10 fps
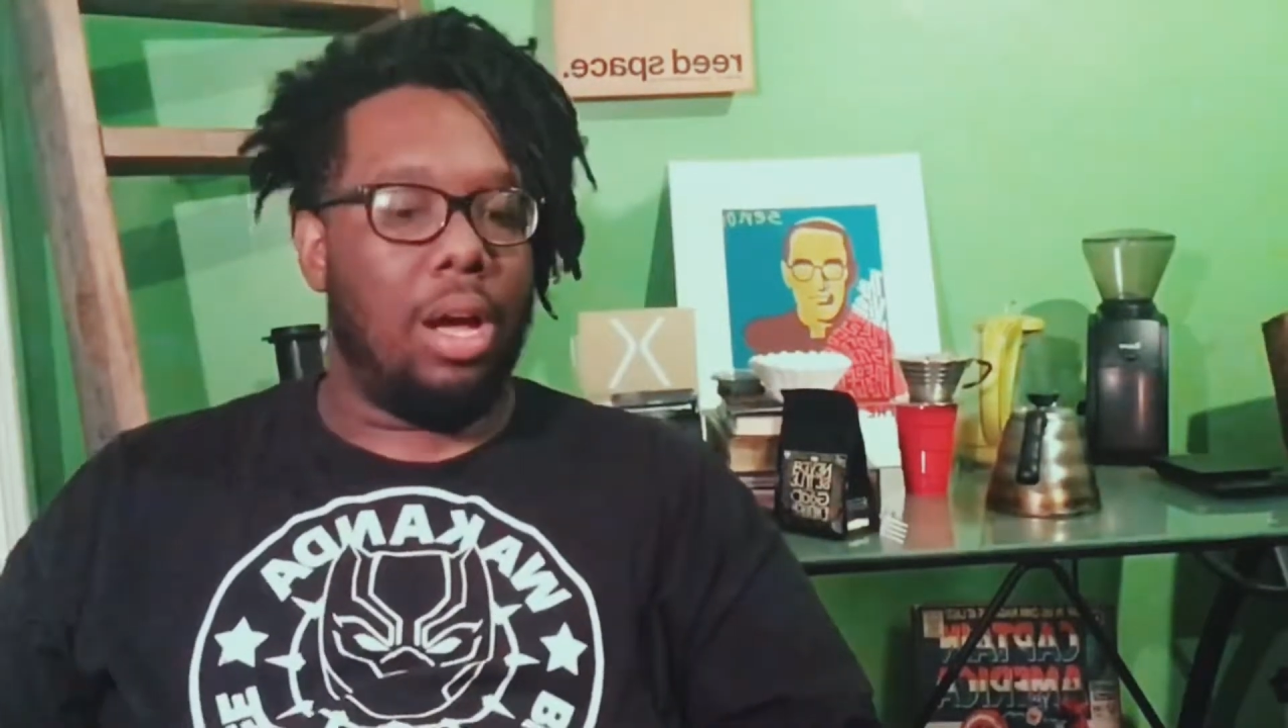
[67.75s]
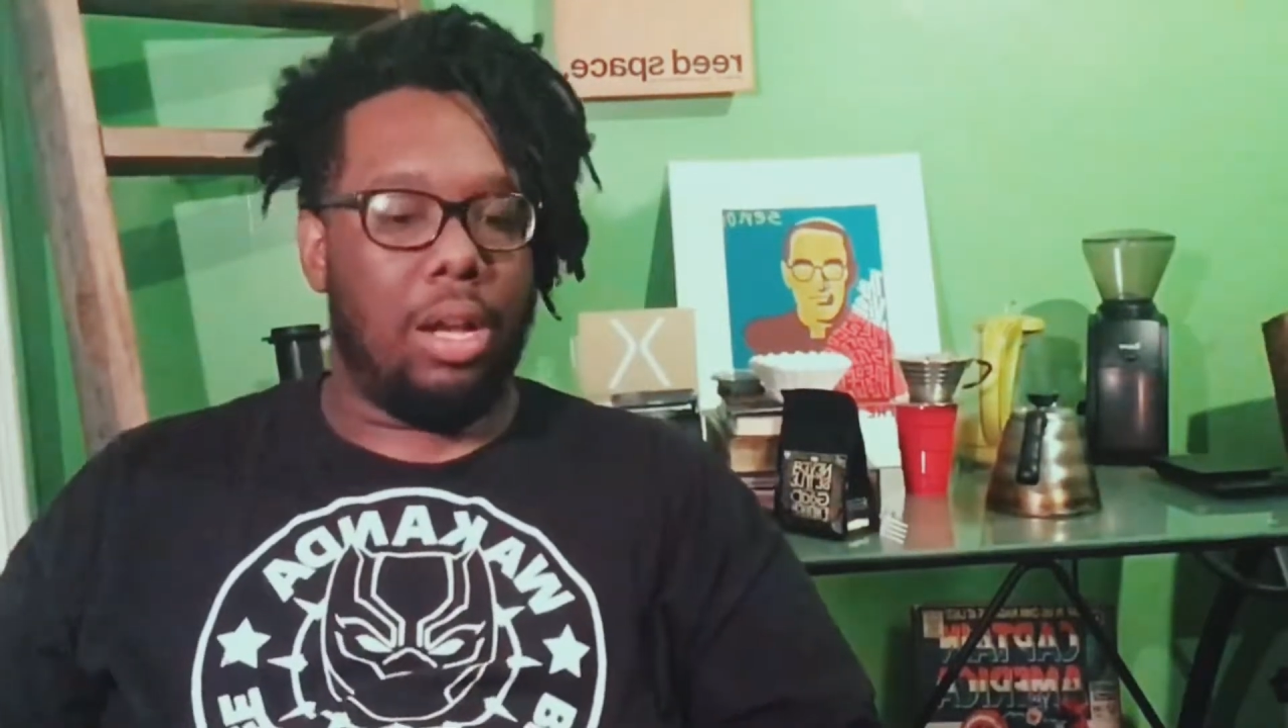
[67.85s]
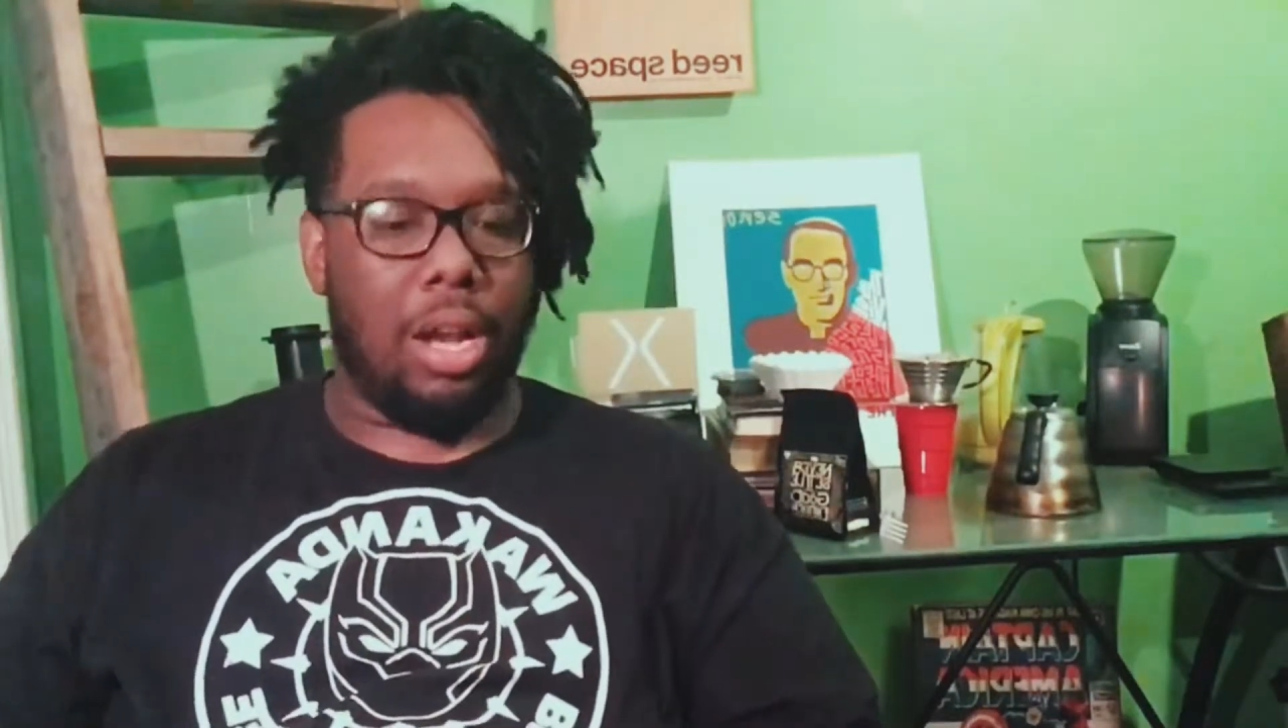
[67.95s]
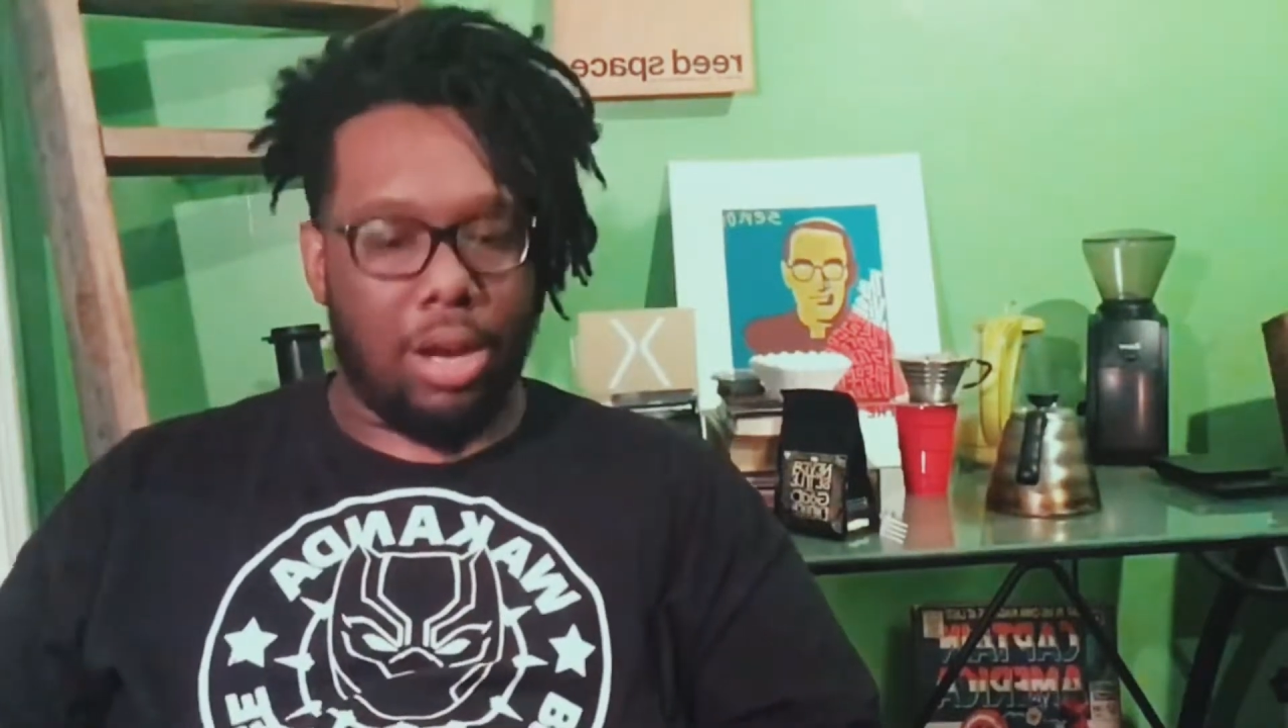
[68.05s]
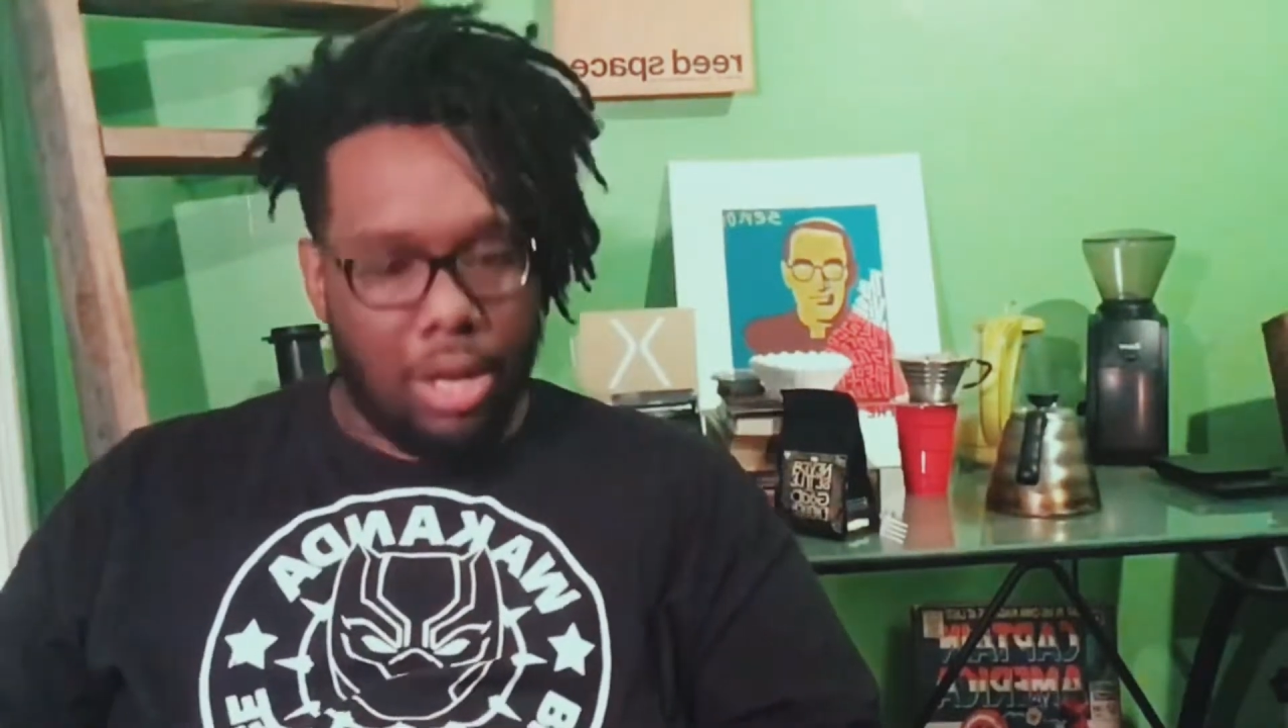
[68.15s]
a
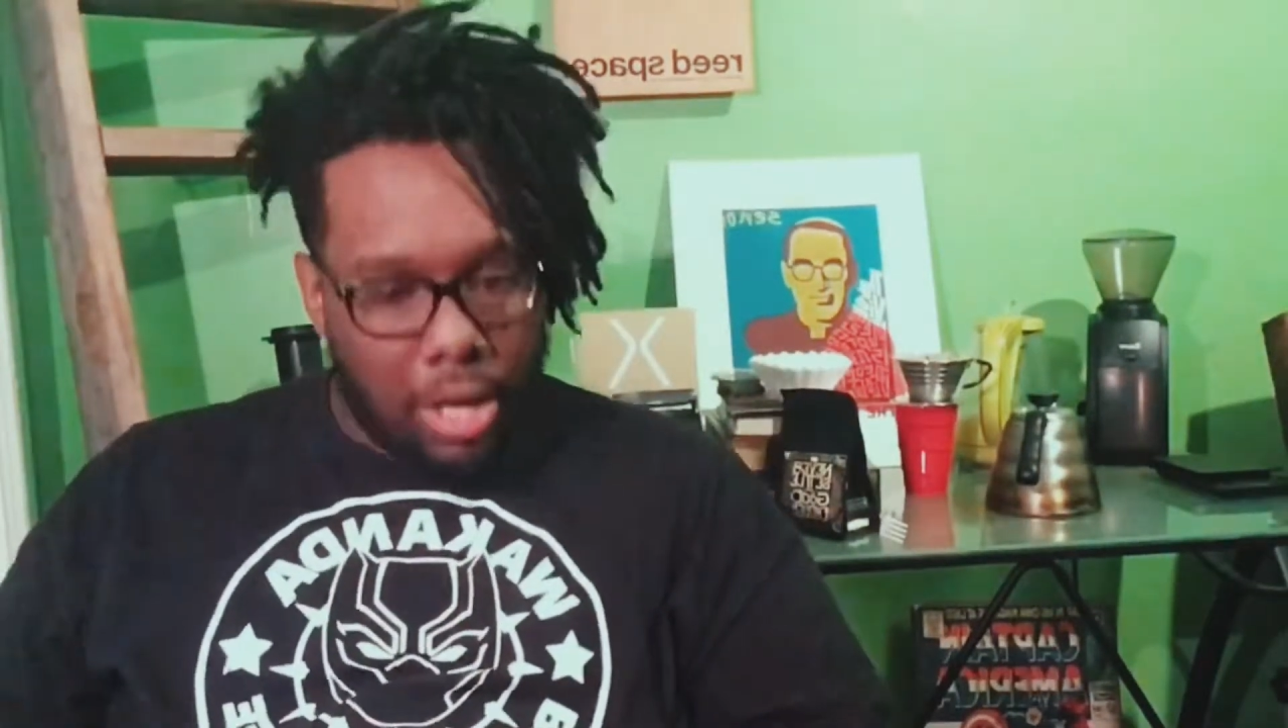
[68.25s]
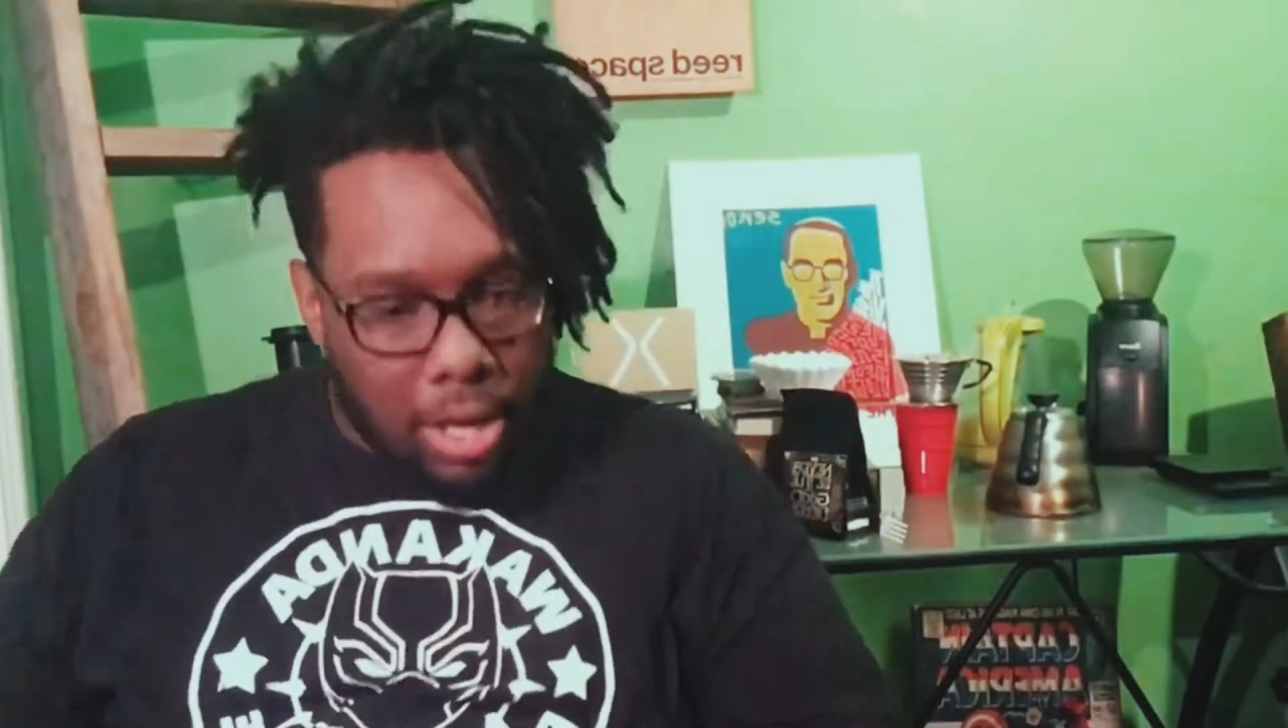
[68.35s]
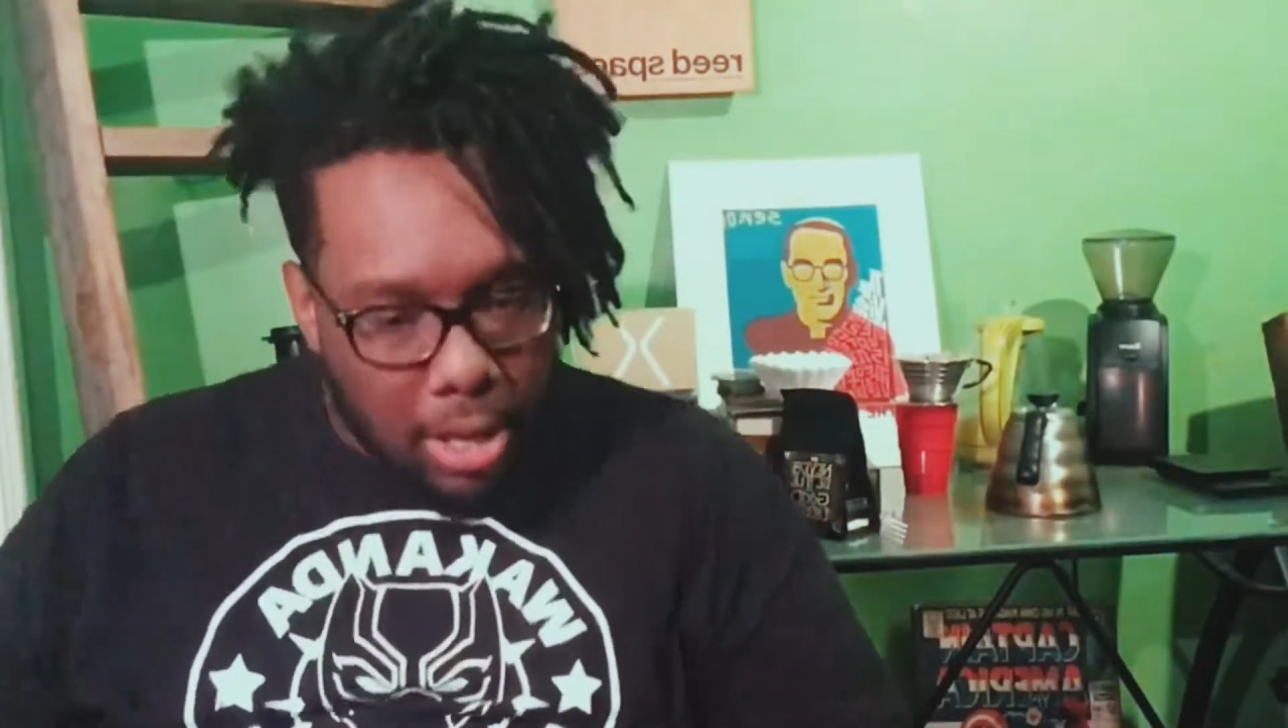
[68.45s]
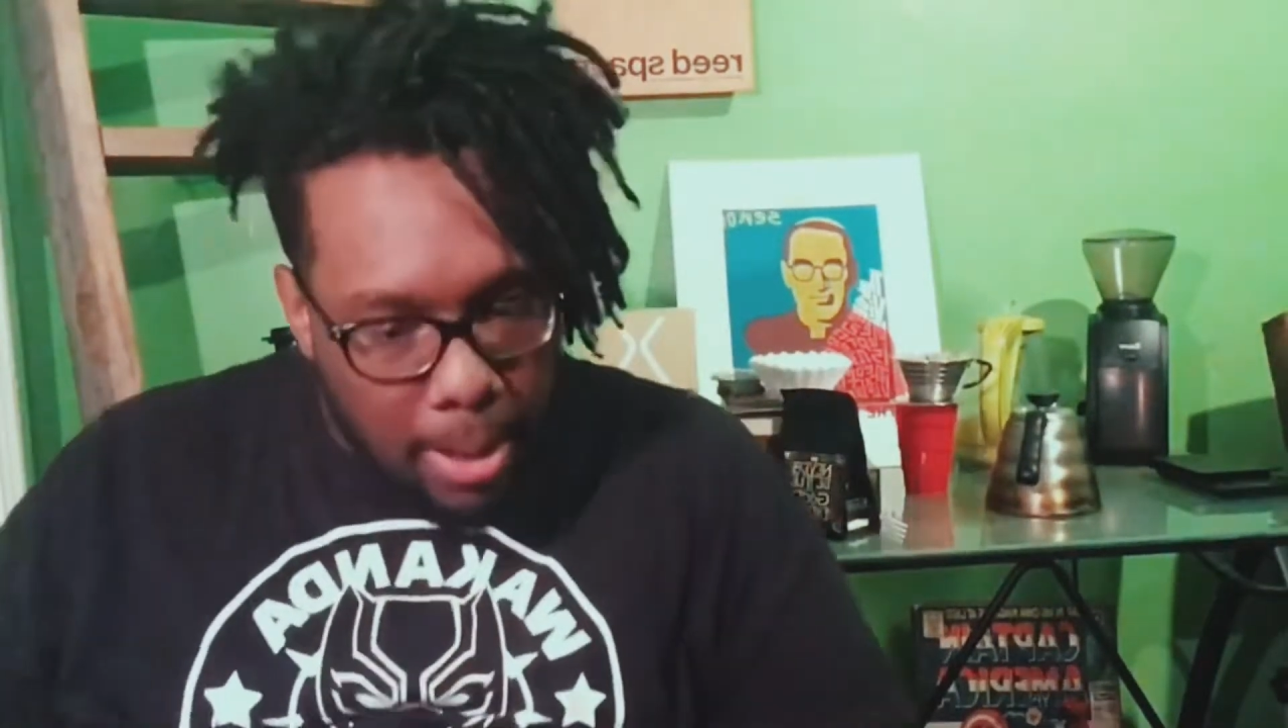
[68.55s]
nerd.